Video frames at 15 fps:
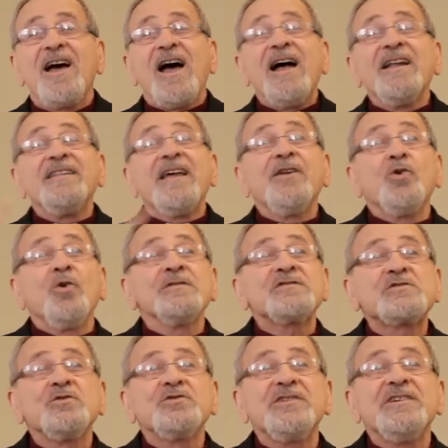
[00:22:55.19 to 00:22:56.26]
and then
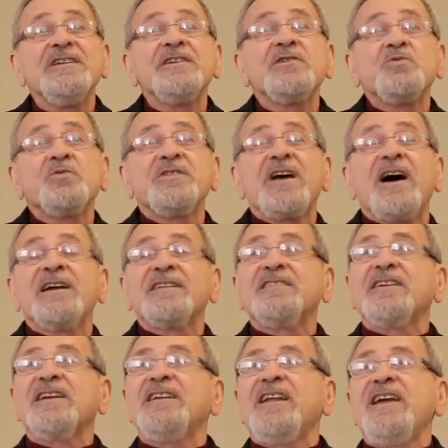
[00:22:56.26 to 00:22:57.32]
also dealing with the
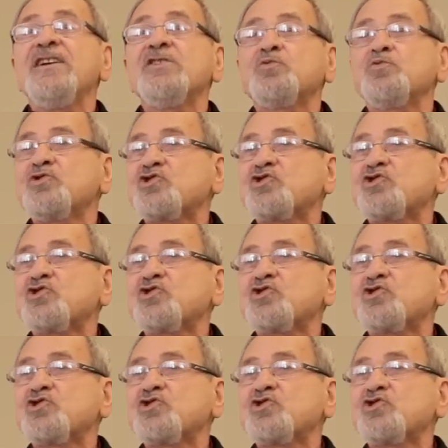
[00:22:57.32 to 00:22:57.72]
Article 8,